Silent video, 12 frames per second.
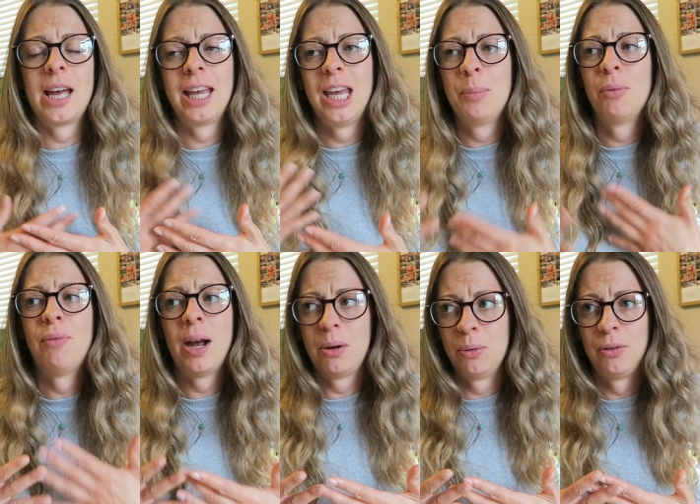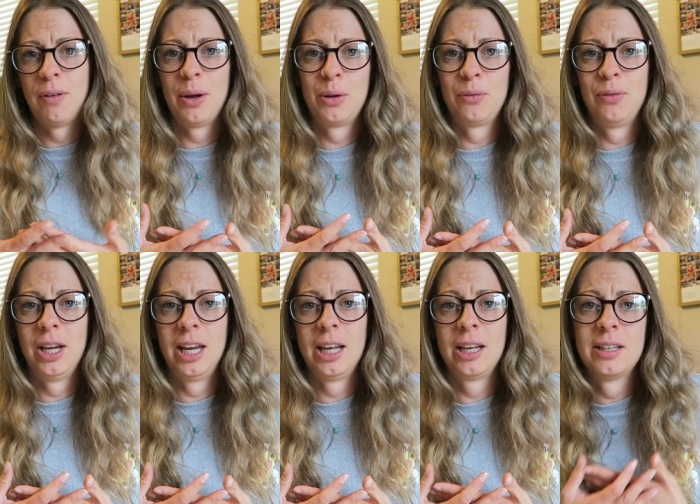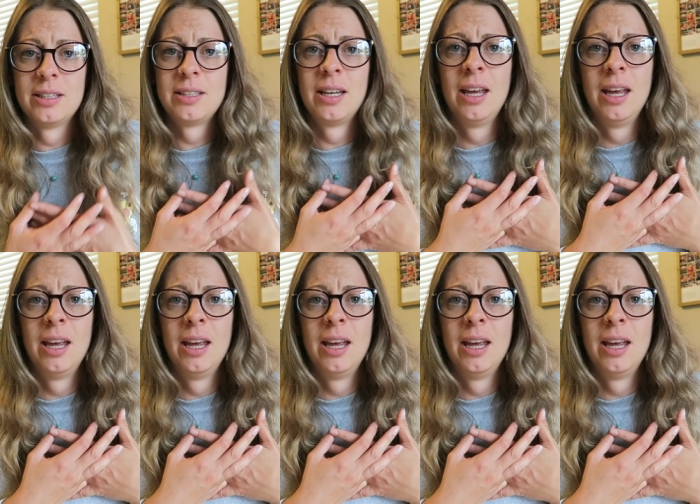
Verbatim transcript: and keep a record of how you're feeling. Because